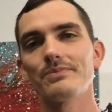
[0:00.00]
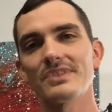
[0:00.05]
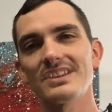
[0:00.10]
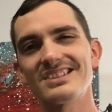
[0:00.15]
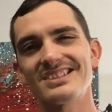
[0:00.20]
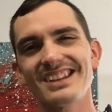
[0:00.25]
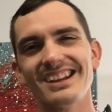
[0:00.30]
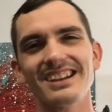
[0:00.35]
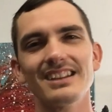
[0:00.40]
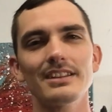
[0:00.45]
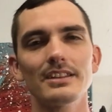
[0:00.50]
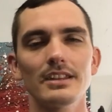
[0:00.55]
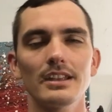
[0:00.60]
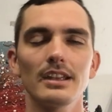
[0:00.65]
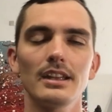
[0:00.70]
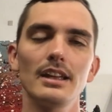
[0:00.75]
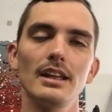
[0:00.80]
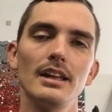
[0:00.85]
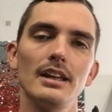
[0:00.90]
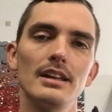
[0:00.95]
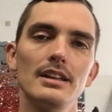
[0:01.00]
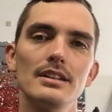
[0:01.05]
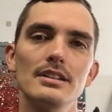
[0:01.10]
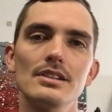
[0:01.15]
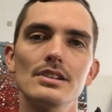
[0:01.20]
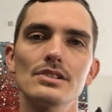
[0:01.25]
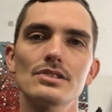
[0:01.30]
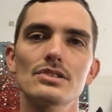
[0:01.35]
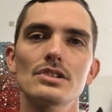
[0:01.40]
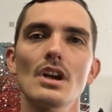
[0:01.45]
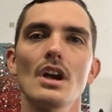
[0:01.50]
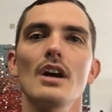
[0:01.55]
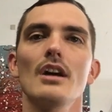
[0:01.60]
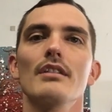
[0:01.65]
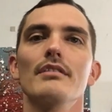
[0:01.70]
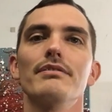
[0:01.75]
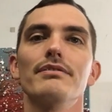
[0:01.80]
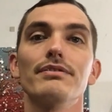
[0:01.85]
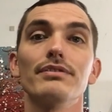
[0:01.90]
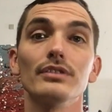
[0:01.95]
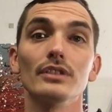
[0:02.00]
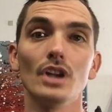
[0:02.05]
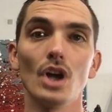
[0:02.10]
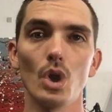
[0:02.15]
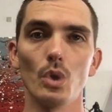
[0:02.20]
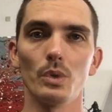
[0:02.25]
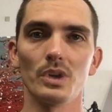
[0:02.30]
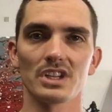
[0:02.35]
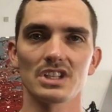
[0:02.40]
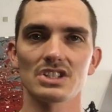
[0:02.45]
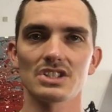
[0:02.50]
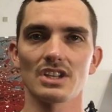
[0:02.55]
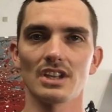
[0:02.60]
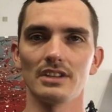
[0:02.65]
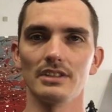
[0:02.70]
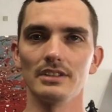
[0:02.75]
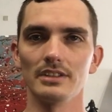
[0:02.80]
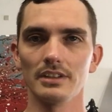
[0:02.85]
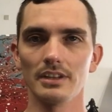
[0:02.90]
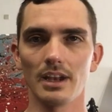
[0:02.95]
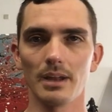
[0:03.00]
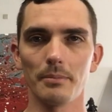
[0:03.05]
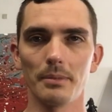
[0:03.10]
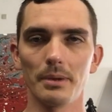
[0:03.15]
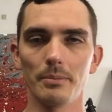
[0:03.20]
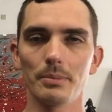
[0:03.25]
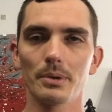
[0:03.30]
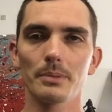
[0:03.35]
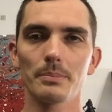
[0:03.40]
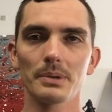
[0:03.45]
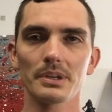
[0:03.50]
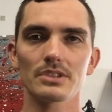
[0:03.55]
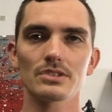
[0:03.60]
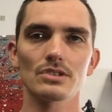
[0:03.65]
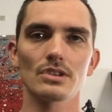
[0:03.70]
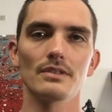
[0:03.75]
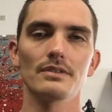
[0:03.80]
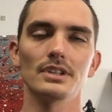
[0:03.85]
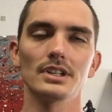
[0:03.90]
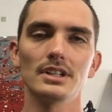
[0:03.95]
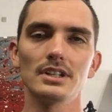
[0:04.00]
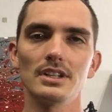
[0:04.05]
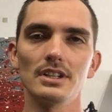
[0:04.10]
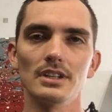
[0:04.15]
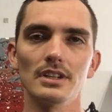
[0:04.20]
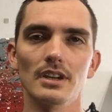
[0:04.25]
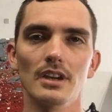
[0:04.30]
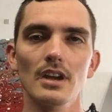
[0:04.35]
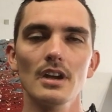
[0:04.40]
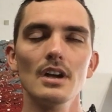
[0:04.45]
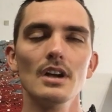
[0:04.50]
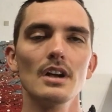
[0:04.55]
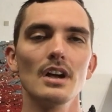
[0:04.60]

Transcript: The second thing is Flow Extender, and I'm going to put a picture of it here.